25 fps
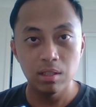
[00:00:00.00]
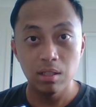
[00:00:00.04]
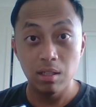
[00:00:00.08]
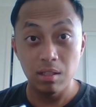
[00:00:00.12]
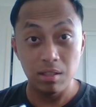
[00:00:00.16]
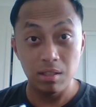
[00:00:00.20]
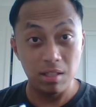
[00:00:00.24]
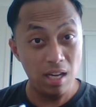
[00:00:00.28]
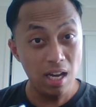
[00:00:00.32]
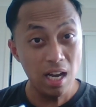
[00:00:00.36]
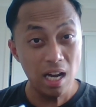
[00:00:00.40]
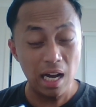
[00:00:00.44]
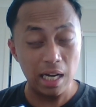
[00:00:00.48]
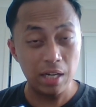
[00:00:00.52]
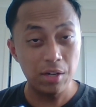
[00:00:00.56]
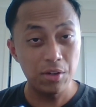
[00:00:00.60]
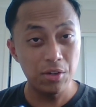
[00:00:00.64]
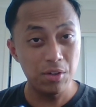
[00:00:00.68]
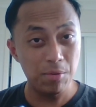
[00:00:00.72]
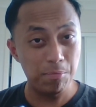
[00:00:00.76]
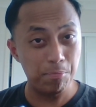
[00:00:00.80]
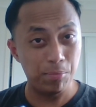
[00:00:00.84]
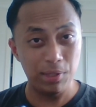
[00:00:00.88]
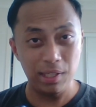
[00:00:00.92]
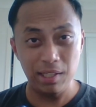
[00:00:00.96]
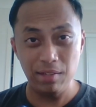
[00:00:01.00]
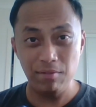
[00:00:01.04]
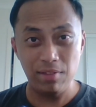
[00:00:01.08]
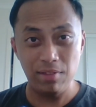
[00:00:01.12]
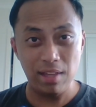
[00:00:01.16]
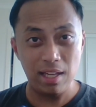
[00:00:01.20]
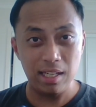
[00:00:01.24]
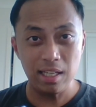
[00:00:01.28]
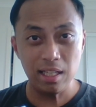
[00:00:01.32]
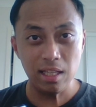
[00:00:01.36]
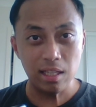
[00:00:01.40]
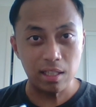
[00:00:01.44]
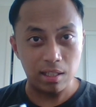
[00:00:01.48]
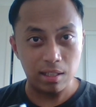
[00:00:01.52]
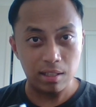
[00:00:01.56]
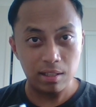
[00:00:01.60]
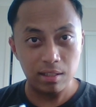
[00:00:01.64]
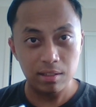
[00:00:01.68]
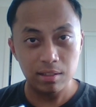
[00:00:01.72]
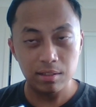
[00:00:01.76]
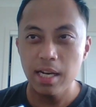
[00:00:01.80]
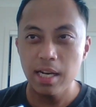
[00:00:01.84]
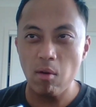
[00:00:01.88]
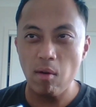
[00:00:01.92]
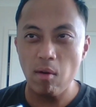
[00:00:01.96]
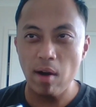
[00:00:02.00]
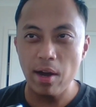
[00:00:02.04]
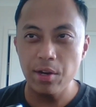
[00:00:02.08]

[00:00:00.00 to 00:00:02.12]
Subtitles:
Yeah, I couldn't believe that either. Now,